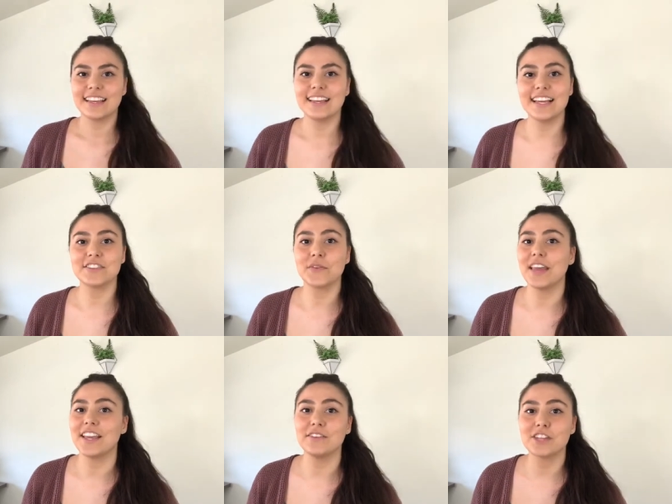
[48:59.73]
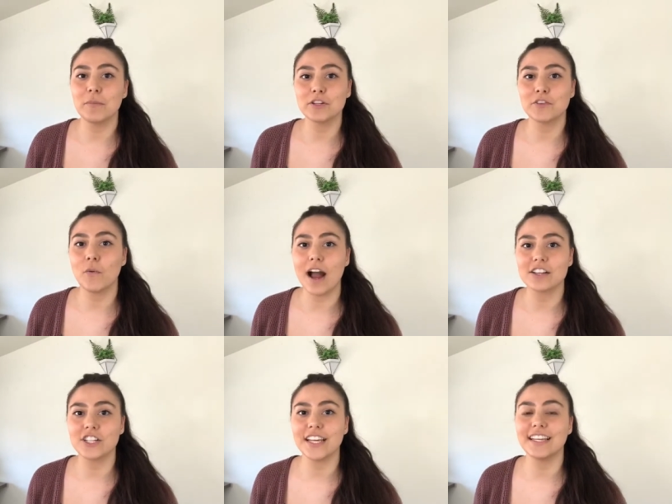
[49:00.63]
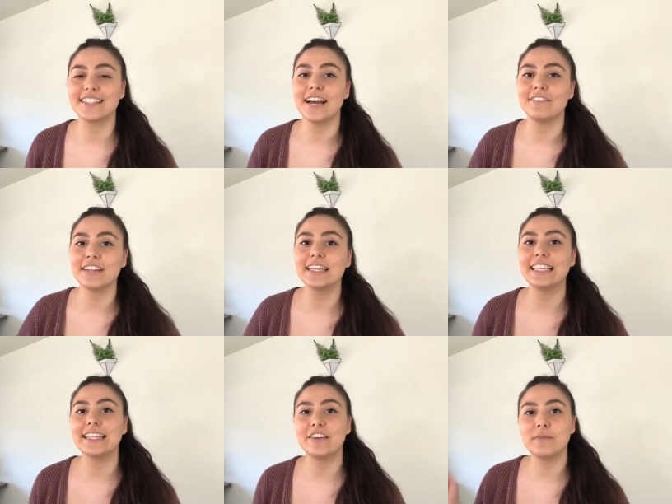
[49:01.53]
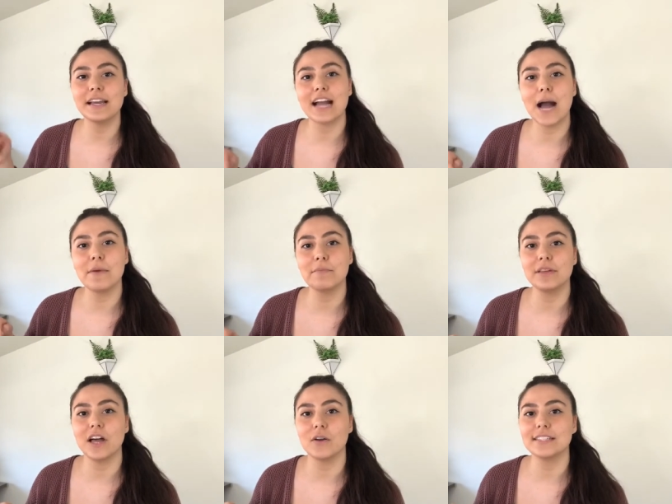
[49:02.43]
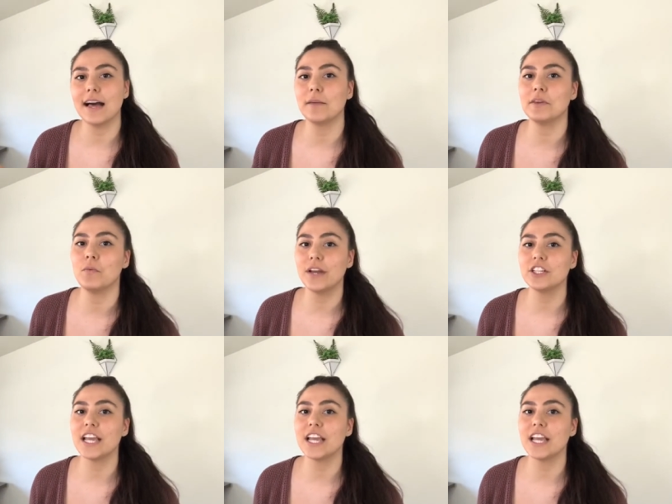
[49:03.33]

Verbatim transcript: Yeah, so thank you so much for watching. Definitely leave me a comment below telling me which